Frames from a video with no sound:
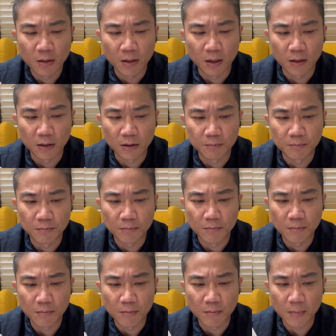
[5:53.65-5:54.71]

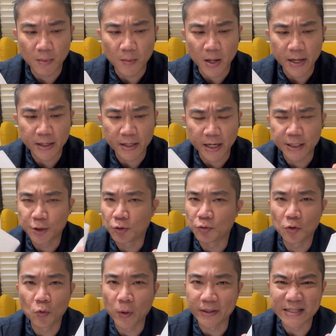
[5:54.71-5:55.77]
I don't
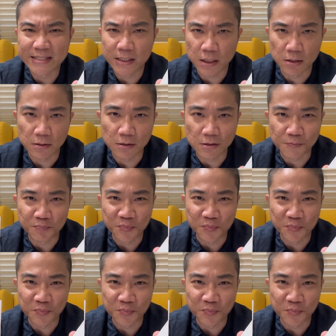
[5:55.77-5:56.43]
know what this is,